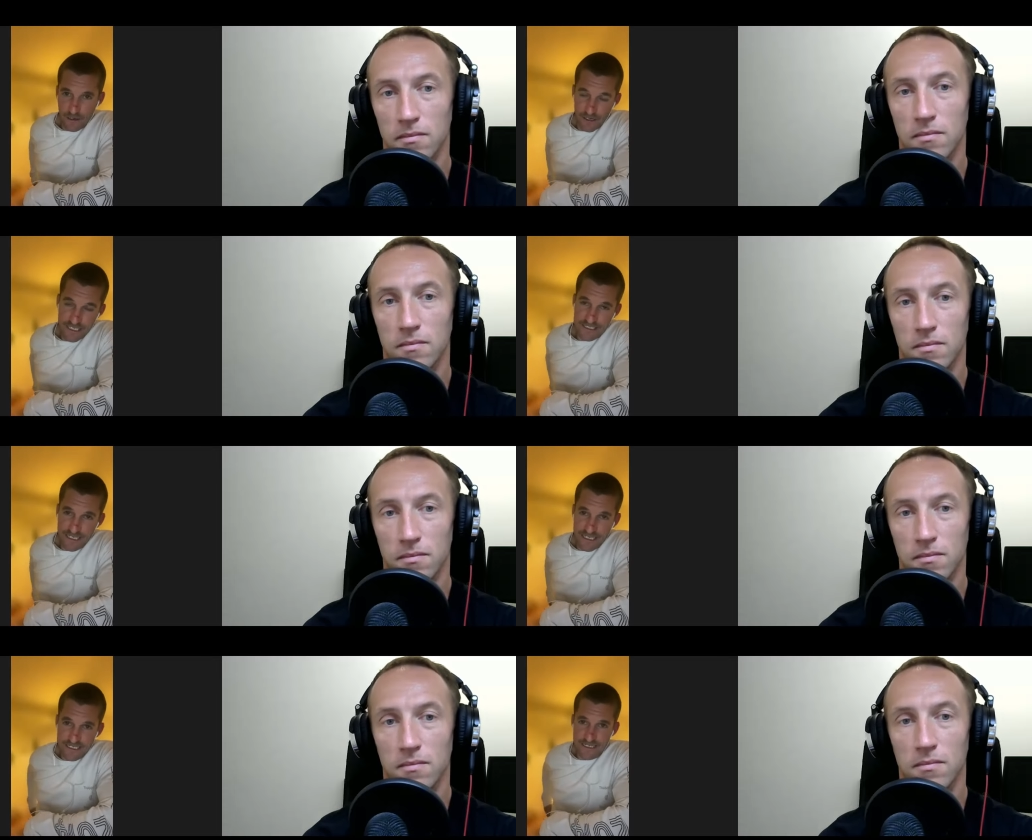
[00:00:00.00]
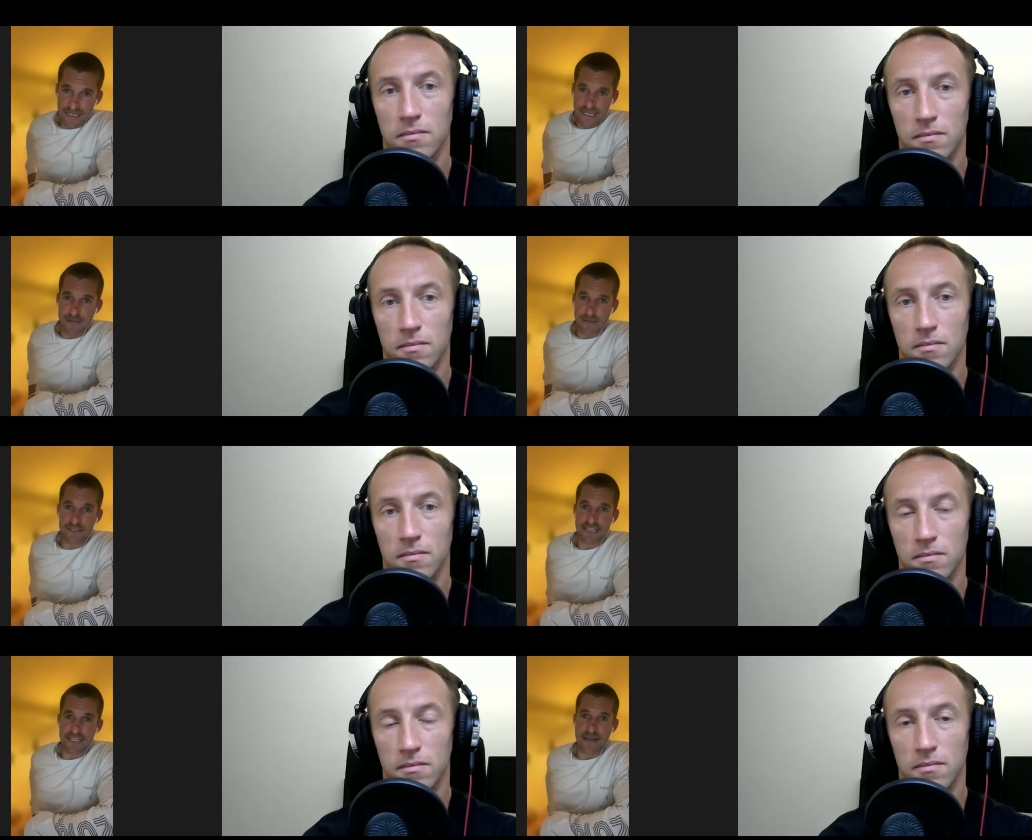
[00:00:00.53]
Speaker 1: Oh, he's he's going to come
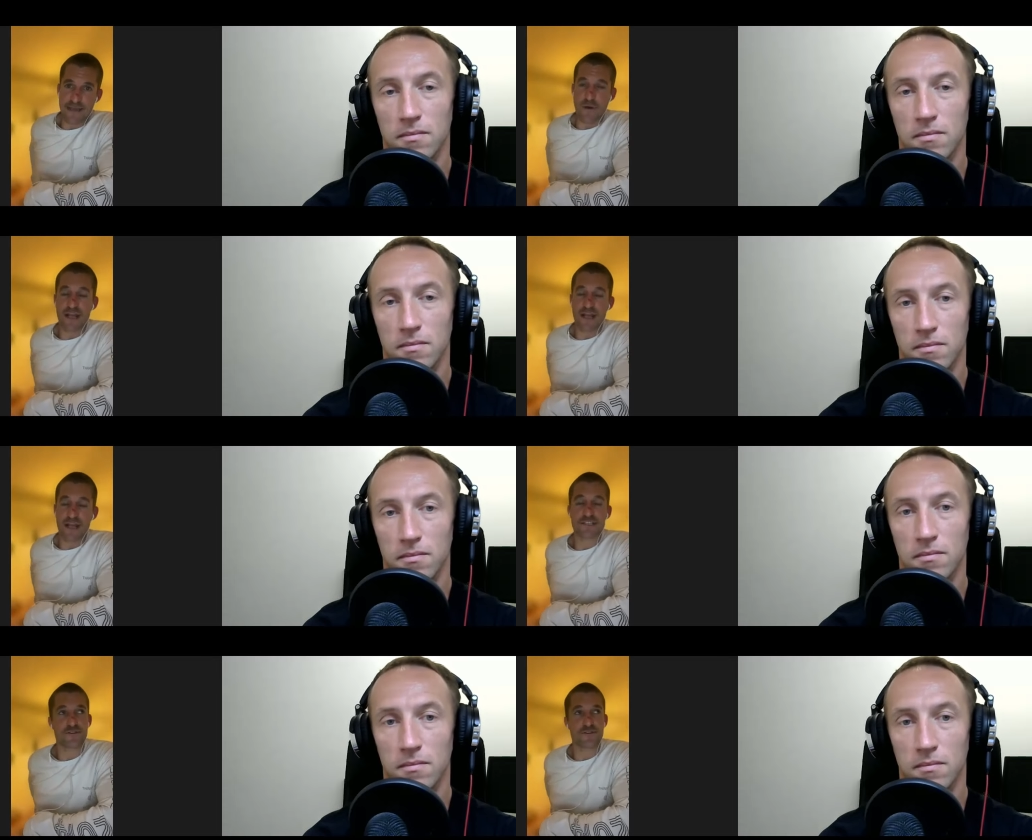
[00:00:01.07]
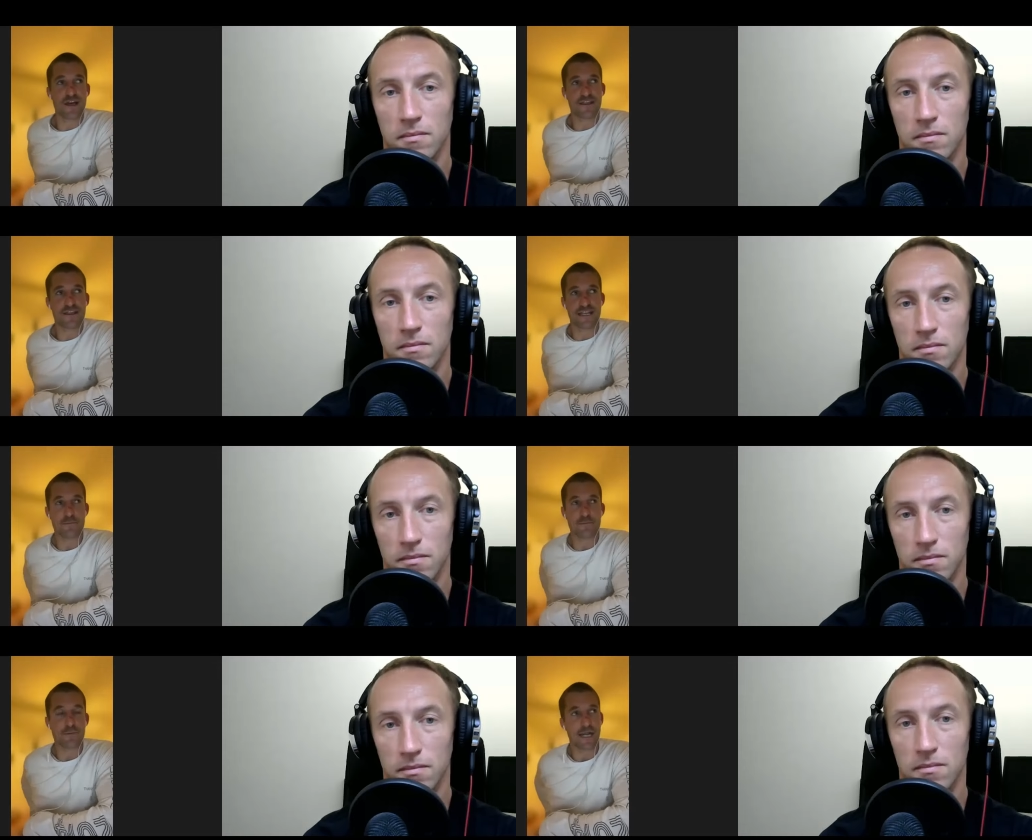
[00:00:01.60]
and stay at mine soon, I
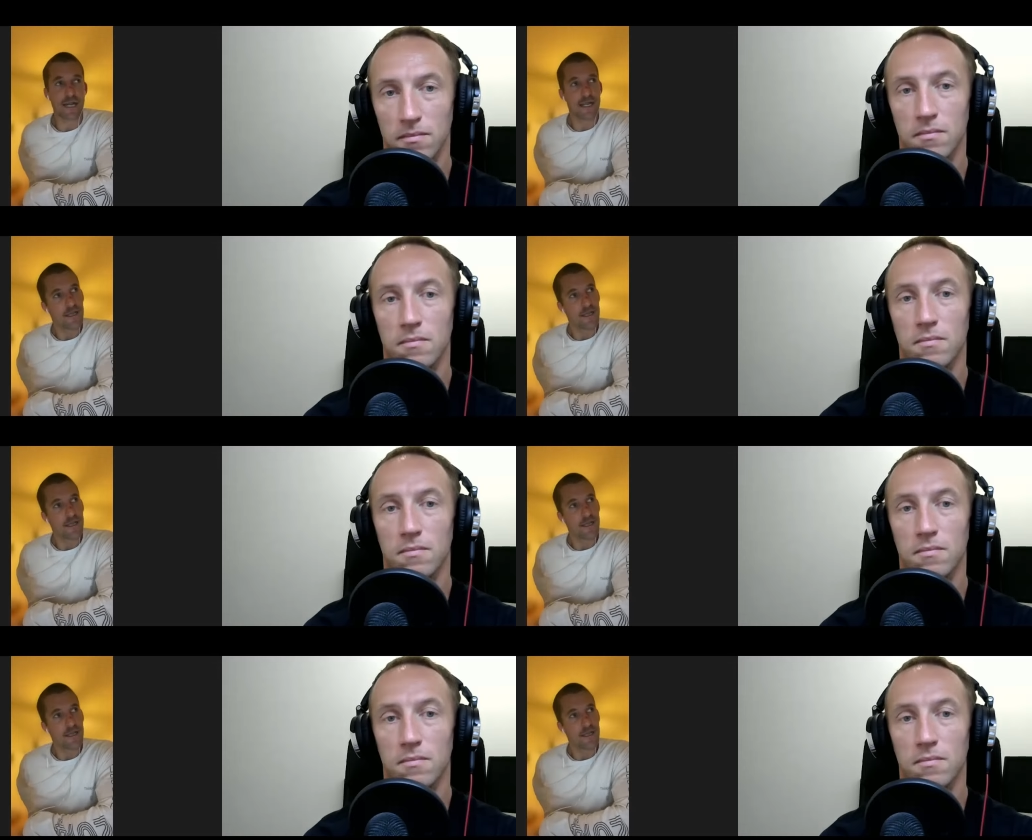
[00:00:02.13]
think. But